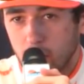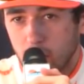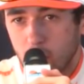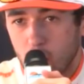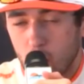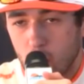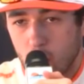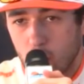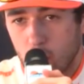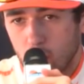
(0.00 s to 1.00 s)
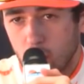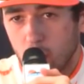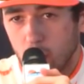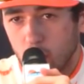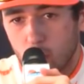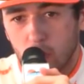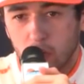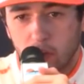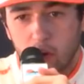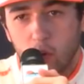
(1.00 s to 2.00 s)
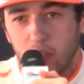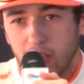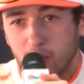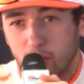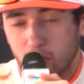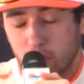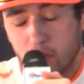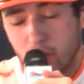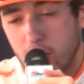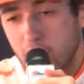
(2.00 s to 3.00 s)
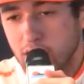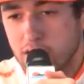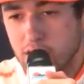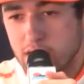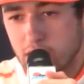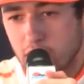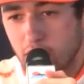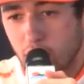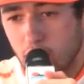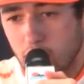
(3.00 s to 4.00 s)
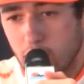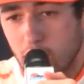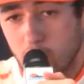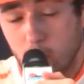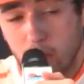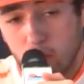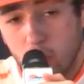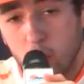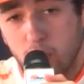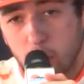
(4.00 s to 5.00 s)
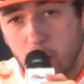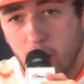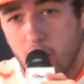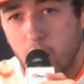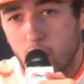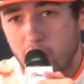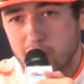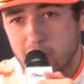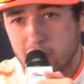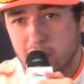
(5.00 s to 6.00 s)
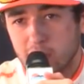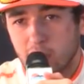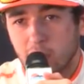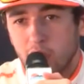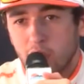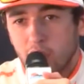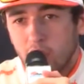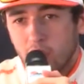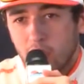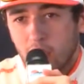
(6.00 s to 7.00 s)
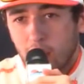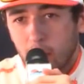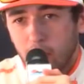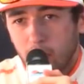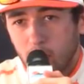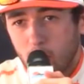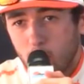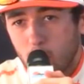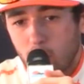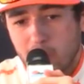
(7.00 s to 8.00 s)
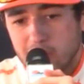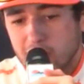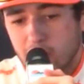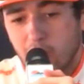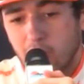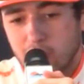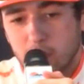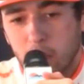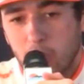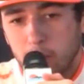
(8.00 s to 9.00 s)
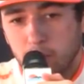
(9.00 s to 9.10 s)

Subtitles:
You know, or are currently working their way in for a lot of the season. You know, we've run with them at a lot of the races. They've won more races than us, but